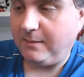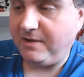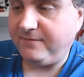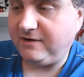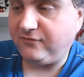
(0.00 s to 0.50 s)

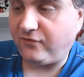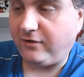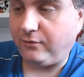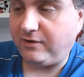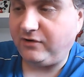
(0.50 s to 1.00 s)
But if you
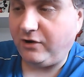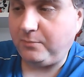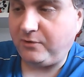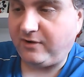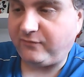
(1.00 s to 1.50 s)
control no
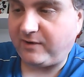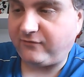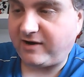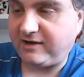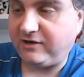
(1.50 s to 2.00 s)
Blue Eyes White
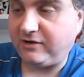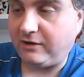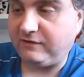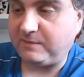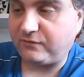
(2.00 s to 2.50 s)
Dragon, you can
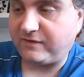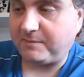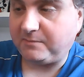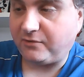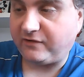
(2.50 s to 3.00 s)
only special
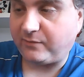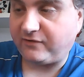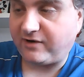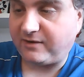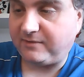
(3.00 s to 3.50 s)
summon Blue Eyes White
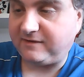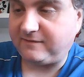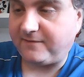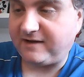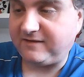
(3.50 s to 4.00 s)
Dragon with this
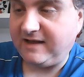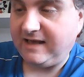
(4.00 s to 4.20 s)
effect.